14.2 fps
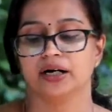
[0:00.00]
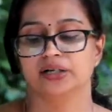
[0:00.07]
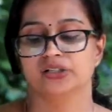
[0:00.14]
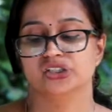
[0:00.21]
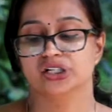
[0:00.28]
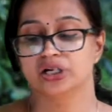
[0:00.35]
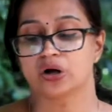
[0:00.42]

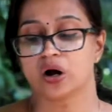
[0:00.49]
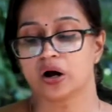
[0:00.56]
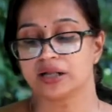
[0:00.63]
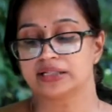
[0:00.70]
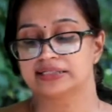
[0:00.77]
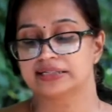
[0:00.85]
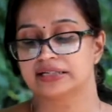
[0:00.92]
she
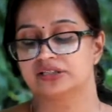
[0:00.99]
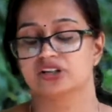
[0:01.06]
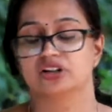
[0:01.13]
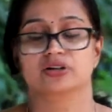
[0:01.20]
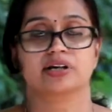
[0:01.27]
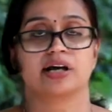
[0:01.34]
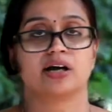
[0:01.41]
calls it
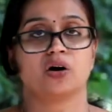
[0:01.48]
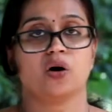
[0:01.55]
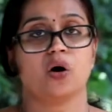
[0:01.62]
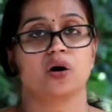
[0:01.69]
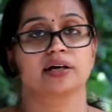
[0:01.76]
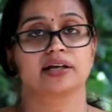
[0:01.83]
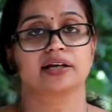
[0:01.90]

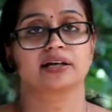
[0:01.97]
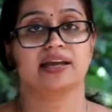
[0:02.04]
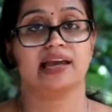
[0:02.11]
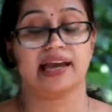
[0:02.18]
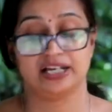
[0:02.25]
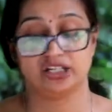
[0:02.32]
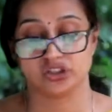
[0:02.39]
recording
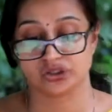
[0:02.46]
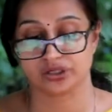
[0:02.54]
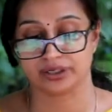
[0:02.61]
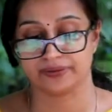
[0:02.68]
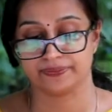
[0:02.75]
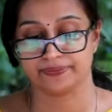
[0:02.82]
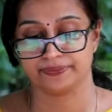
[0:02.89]

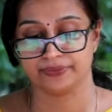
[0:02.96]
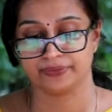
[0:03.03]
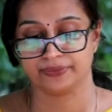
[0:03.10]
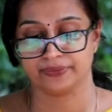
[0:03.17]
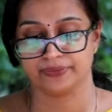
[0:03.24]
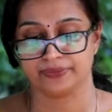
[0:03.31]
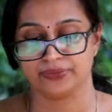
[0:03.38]
angel.
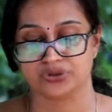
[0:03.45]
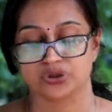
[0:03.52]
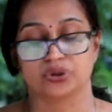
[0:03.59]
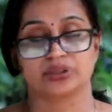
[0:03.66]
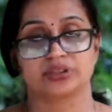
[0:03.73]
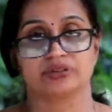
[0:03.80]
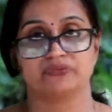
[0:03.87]

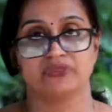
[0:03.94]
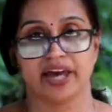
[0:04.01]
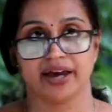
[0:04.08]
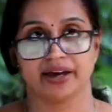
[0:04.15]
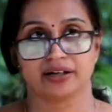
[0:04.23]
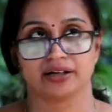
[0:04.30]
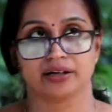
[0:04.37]
So
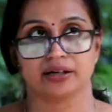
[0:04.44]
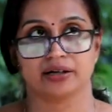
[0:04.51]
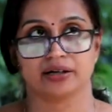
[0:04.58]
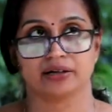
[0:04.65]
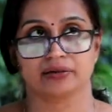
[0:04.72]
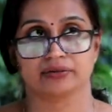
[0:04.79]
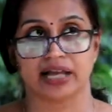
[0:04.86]

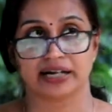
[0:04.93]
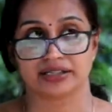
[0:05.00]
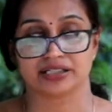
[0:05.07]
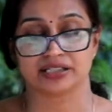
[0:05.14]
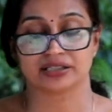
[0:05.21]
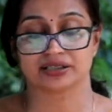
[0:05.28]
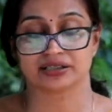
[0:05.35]
that
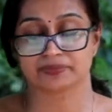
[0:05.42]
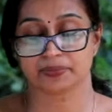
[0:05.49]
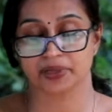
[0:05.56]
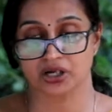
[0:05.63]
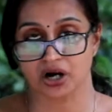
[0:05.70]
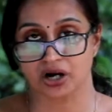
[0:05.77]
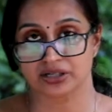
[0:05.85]
is
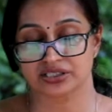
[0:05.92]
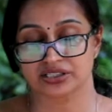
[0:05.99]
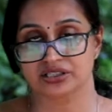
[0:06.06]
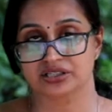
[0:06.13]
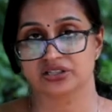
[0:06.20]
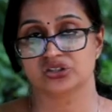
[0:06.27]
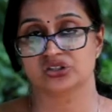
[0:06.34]

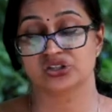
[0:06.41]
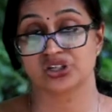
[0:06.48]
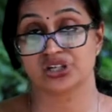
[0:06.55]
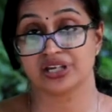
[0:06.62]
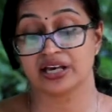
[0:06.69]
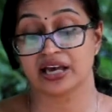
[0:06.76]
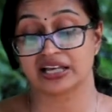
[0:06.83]
because
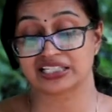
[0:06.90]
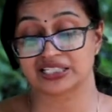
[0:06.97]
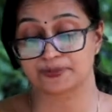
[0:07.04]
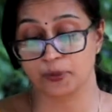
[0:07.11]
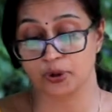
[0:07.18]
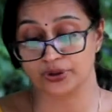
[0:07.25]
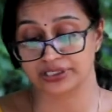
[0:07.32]
she
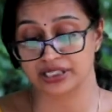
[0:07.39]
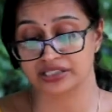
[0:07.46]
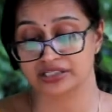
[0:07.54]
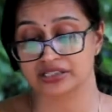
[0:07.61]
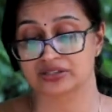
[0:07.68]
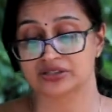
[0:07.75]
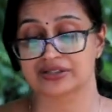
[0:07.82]

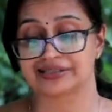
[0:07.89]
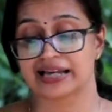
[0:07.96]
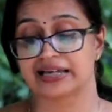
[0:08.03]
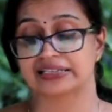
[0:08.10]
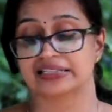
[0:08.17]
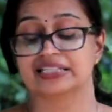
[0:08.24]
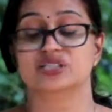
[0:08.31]
exposes the
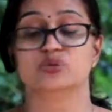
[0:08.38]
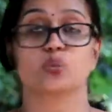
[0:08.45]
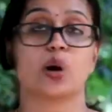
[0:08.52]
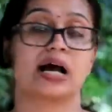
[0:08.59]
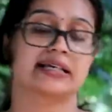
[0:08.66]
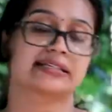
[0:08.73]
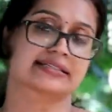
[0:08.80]
society's
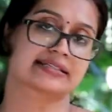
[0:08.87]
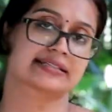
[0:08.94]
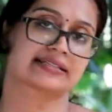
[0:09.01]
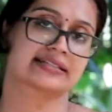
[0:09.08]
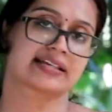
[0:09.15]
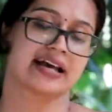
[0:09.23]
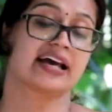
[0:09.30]

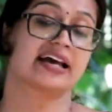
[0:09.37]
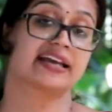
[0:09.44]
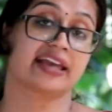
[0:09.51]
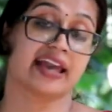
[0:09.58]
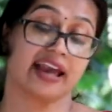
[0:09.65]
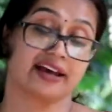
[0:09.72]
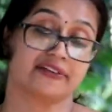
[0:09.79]
vices
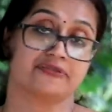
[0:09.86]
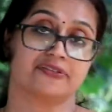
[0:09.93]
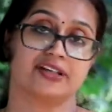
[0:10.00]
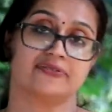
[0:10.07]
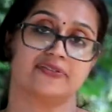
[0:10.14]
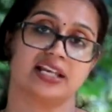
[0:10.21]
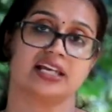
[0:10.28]

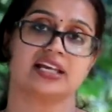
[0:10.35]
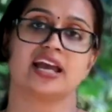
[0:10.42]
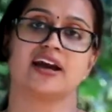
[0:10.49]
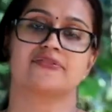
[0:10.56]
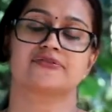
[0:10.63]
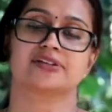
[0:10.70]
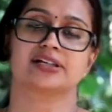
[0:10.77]
carefully, very
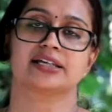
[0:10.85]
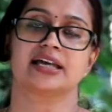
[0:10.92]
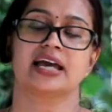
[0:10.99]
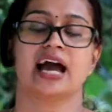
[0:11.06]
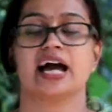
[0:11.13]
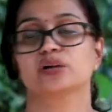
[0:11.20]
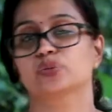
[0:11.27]
carefully,
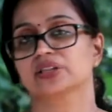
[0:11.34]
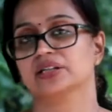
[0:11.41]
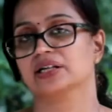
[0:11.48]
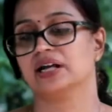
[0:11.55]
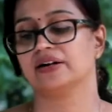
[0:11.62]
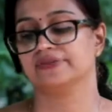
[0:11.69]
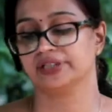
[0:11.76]
and with
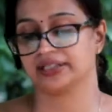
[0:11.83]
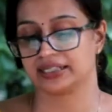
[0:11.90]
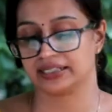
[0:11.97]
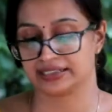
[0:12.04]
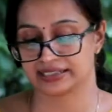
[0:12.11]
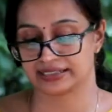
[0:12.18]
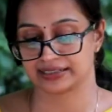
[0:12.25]
a loving
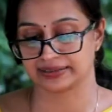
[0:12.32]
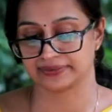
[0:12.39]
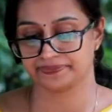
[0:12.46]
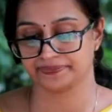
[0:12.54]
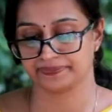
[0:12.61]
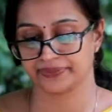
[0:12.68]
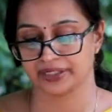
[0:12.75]
concern.
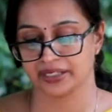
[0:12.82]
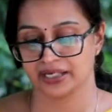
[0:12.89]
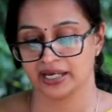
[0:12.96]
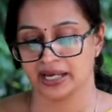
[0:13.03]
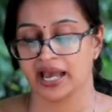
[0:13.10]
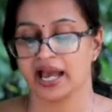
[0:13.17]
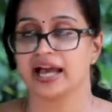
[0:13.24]

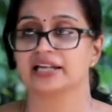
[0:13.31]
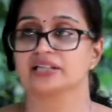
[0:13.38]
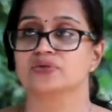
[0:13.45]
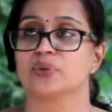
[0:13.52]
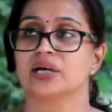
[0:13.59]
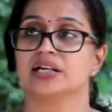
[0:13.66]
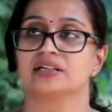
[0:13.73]
And
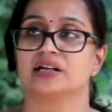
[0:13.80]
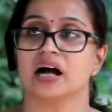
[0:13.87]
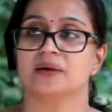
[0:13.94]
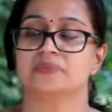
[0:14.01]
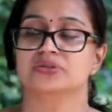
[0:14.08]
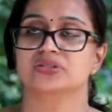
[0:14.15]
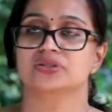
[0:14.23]
when it
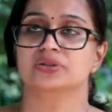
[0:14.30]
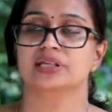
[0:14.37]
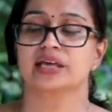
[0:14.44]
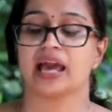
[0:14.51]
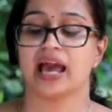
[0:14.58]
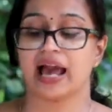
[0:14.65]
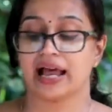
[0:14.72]
comes to
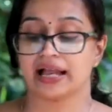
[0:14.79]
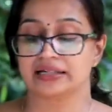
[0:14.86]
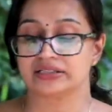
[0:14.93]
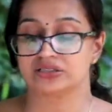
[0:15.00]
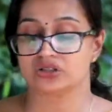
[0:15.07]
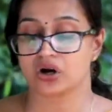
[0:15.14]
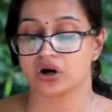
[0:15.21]
the
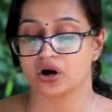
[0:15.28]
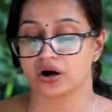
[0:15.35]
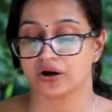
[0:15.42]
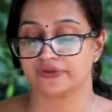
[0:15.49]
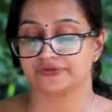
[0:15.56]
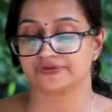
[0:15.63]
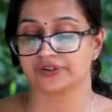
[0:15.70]
hands
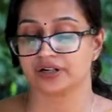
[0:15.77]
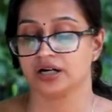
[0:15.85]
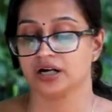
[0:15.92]
of